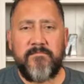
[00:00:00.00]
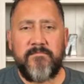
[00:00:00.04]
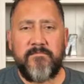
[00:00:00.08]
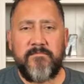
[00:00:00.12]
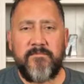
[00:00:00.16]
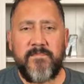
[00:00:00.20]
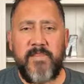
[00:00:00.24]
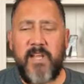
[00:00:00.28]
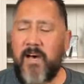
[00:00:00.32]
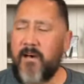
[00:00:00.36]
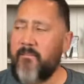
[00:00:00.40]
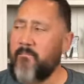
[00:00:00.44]

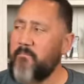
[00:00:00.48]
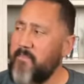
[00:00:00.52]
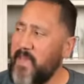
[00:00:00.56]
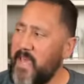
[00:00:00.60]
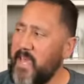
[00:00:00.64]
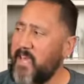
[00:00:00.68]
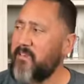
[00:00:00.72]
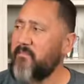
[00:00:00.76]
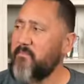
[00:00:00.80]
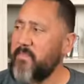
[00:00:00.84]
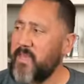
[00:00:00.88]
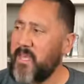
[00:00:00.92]
Not
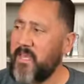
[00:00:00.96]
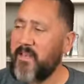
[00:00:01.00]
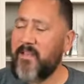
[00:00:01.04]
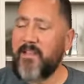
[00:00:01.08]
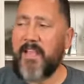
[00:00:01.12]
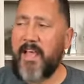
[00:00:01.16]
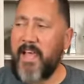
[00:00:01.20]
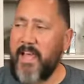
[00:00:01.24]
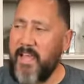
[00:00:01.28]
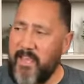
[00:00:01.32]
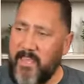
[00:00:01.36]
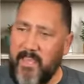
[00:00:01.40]
make me
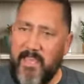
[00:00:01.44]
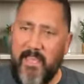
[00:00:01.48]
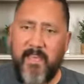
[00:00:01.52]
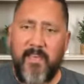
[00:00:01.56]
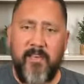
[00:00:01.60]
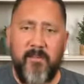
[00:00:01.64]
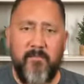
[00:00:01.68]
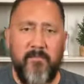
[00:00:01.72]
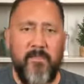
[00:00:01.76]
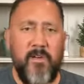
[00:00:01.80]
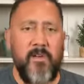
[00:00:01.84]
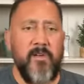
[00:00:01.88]
like
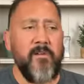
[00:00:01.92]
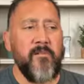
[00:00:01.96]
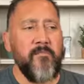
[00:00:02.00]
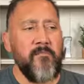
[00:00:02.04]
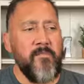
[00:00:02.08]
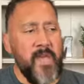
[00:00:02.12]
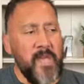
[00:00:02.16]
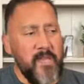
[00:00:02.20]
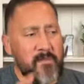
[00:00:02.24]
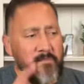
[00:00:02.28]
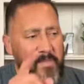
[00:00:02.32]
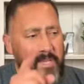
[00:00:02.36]
him,
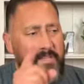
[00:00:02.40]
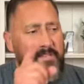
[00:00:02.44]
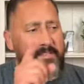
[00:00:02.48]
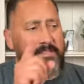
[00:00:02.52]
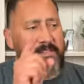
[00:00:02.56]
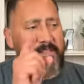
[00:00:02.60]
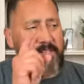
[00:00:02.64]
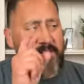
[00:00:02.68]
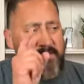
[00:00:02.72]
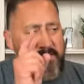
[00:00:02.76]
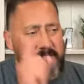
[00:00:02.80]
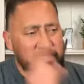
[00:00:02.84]
make me
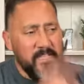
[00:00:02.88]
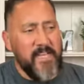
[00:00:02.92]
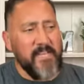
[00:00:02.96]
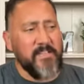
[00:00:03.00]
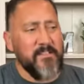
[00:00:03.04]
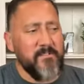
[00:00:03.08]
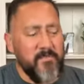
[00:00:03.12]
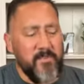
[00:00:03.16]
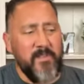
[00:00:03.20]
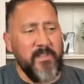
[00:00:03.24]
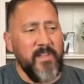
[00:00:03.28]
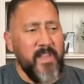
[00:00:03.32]

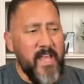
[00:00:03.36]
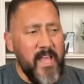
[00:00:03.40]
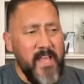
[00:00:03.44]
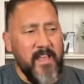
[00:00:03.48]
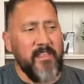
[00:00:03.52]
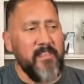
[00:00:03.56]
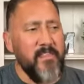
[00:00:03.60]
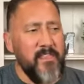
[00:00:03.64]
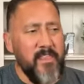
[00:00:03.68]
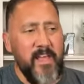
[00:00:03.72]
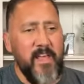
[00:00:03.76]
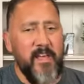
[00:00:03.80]
successful
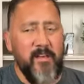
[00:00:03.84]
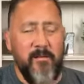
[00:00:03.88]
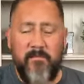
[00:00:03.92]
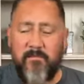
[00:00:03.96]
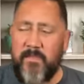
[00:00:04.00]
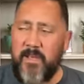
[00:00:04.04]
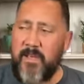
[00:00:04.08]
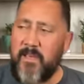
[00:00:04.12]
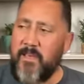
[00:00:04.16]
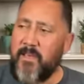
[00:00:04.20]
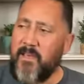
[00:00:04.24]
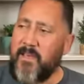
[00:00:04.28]
like them.
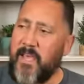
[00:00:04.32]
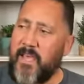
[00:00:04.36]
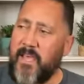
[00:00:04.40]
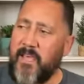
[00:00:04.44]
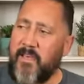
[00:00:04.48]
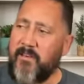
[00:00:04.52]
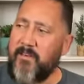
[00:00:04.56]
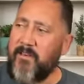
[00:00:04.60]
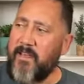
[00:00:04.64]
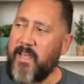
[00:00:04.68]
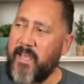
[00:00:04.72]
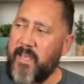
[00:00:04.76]

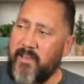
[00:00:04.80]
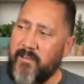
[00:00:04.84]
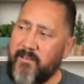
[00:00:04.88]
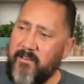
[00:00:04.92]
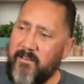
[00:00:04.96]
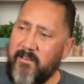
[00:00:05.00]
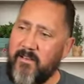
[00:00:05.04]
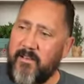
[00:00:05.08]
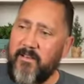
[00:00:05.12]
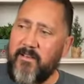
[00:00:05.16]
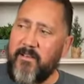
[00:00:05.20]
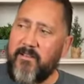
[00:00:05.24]
And
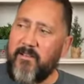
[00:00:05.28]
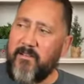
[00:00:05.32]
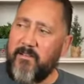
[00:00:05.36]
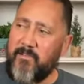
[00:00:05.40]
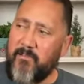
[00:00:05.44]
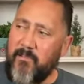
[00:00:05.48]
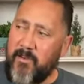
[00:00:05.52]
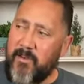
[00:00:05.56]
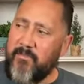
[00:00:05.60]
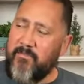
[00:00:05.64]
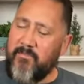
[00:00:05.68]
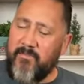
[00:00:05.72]
and
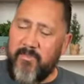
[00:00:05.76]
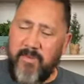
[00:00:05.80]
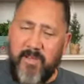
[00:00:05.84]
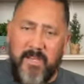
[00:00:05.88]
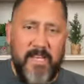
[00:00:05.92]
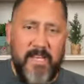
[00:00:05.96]
Lord,